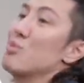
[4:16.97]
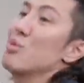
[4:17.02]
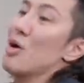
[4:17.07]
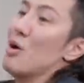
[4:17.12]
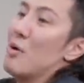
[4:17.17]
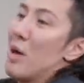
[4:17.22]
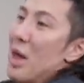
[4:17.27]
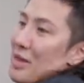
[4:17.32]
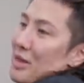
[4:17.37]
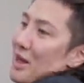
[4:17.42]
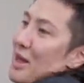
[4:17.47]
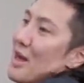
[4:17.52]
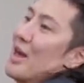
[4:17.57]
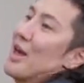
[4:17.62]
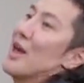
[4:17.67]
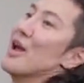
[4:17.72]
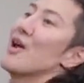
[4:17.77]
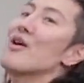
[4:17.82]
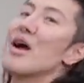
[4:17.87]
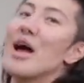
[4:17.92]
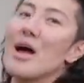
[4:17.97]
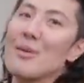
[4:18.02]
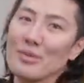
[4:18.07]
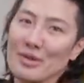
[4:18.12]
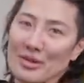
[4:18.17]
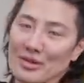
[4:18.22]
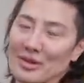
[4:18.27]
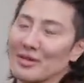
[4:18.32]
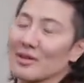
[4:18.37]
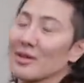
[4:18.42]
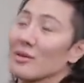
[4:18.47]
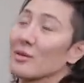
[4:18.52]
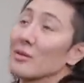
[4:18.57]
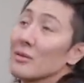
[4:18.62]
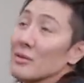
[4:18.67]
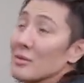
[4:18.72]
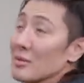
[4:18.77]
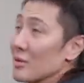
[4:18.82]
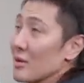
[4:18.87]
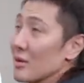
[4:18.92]
blow out the hair. I'm just, I was like,
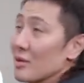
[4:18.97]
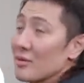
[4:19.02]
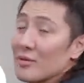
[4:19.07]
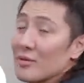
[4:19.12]
mm, good